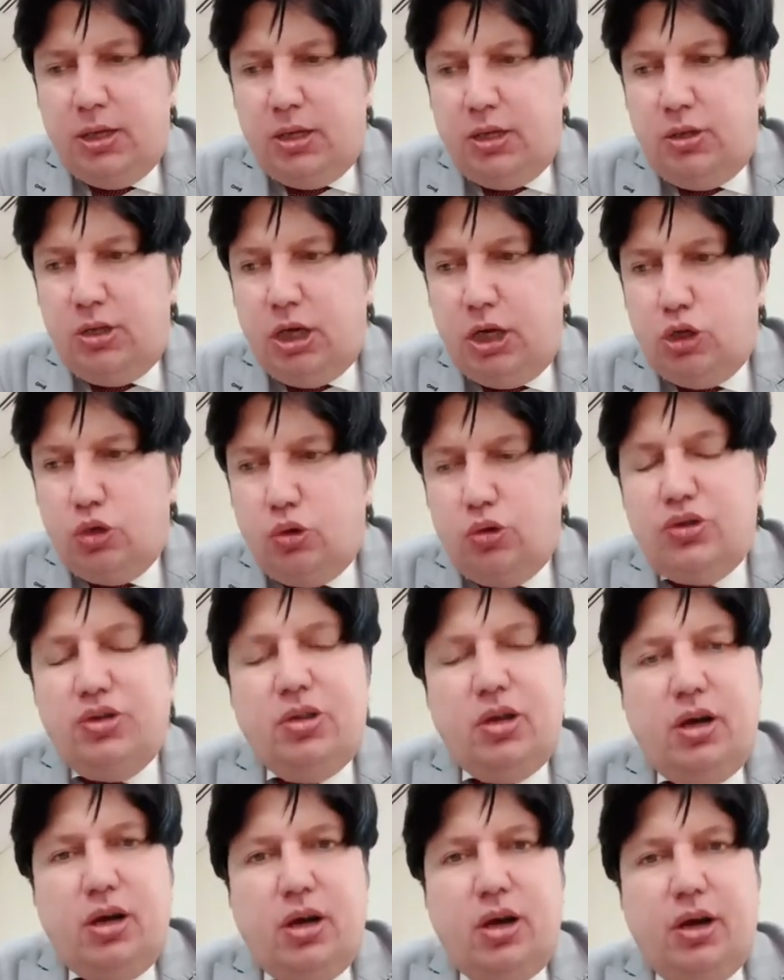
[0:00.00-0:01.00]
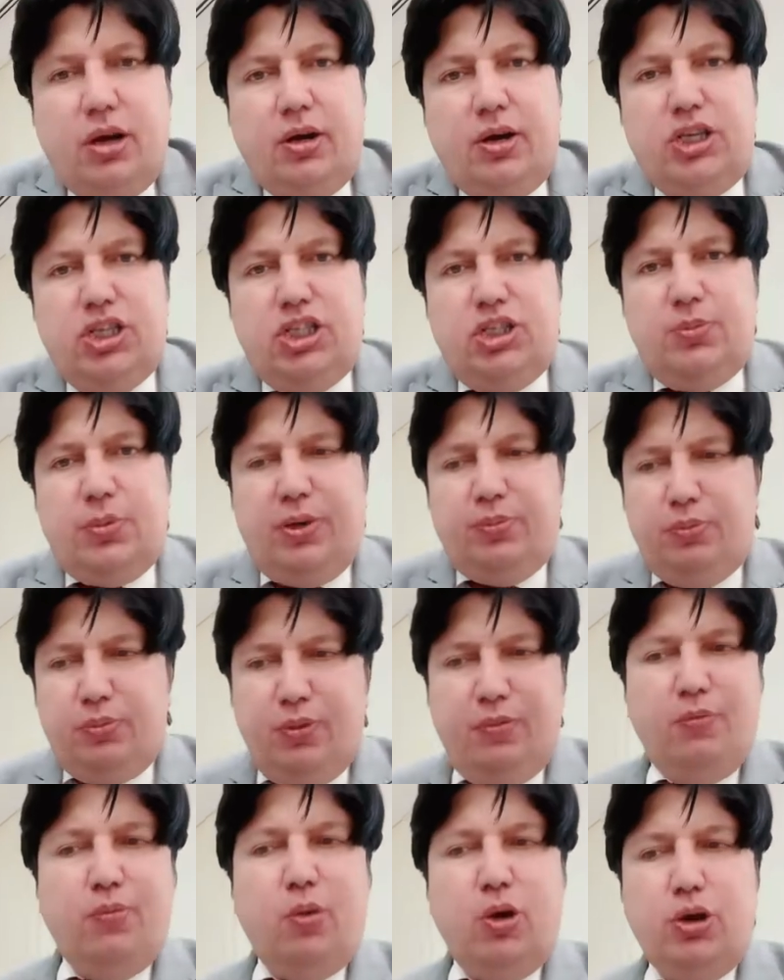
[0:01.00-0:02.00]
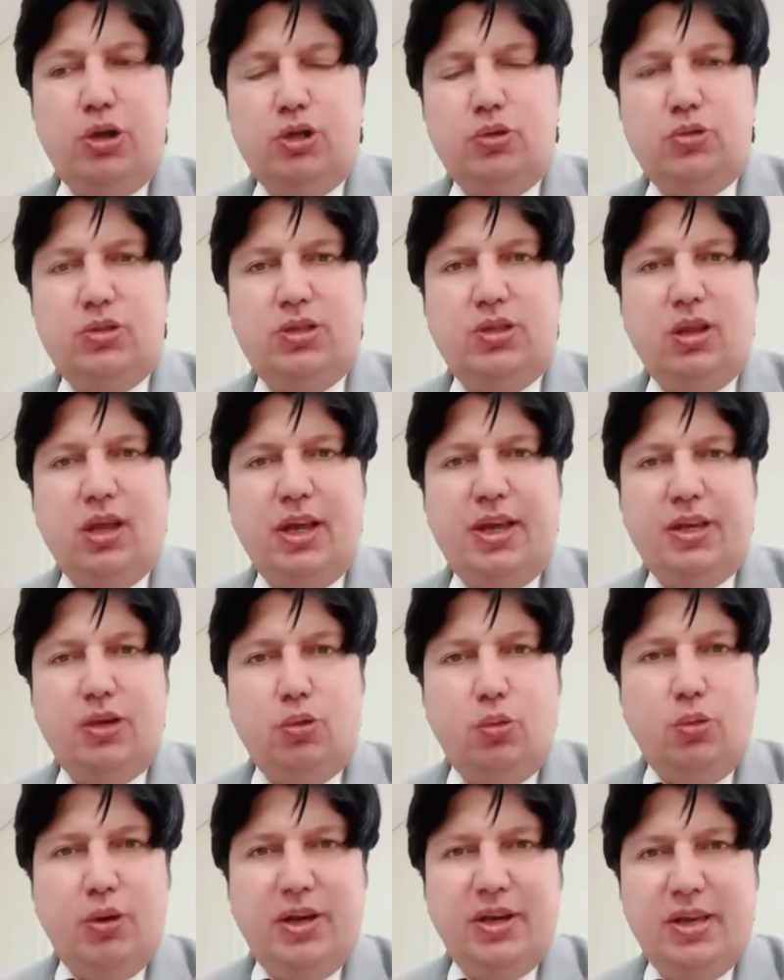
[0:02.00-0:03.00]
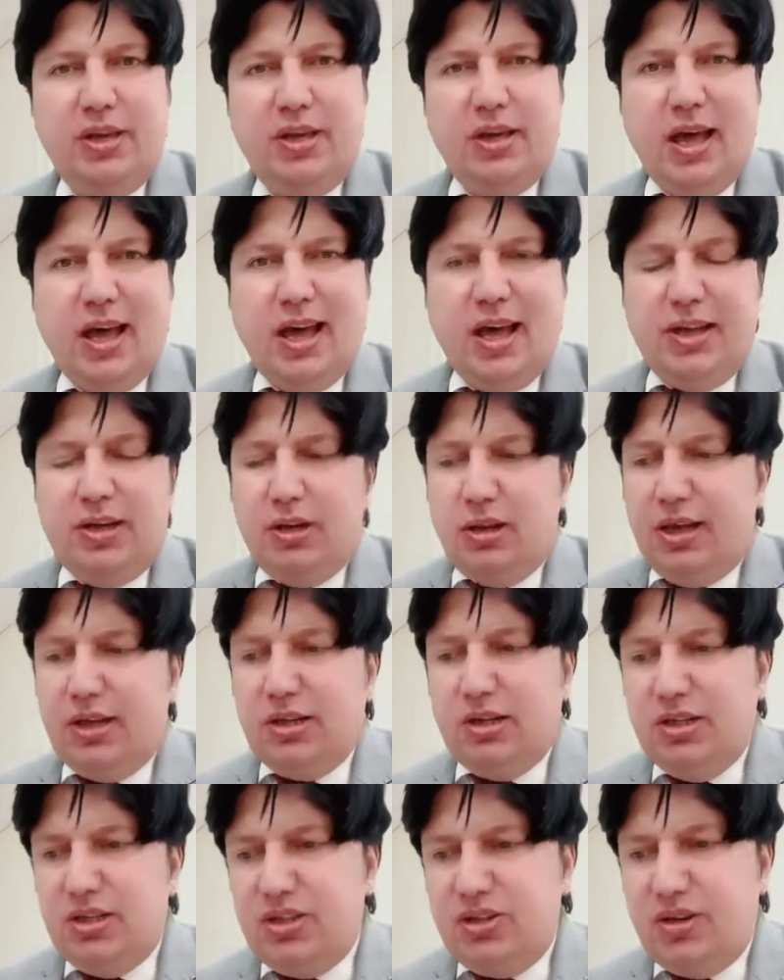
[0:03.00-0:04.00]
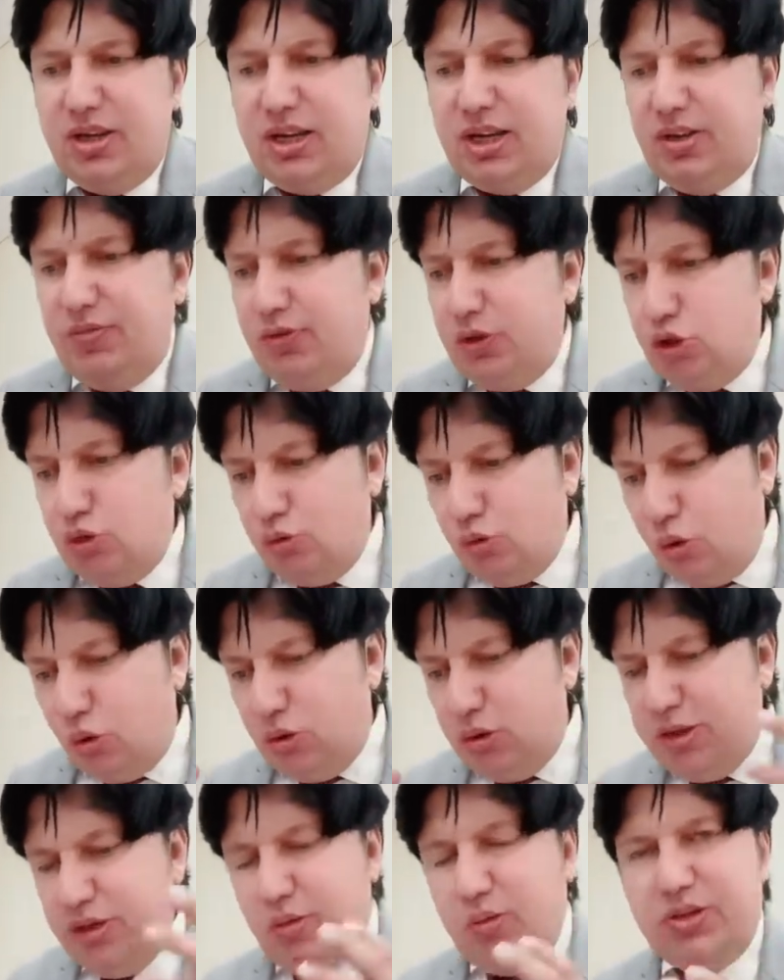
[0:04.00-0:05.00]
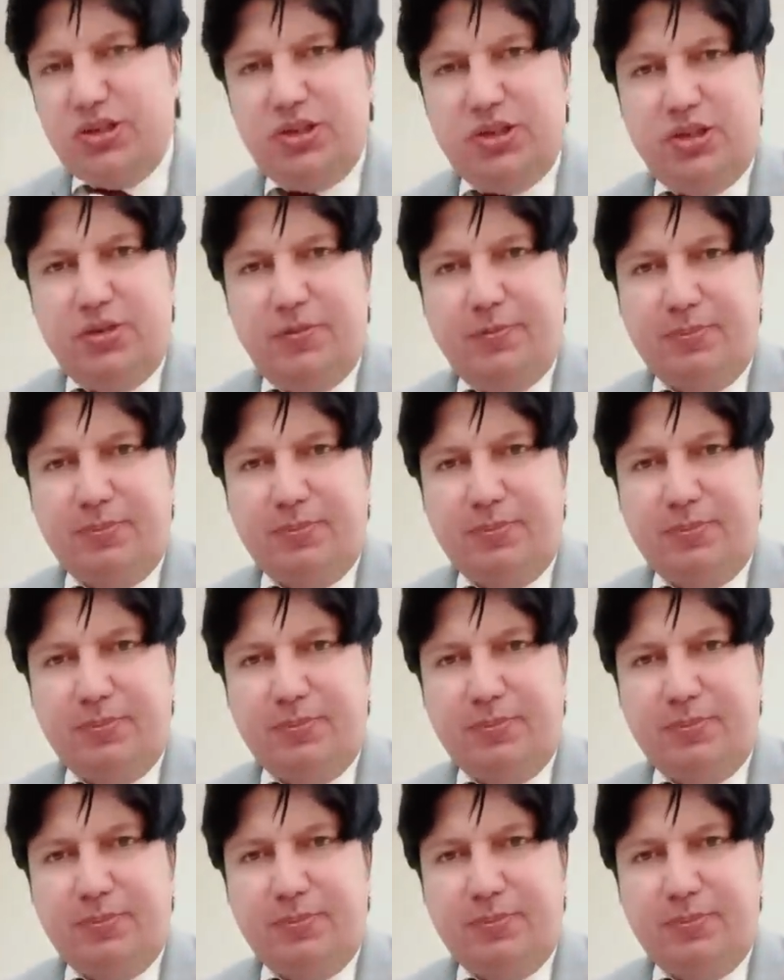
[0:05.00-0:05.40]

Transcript: They are not the respective modules like reading and like listening, in which you only receive.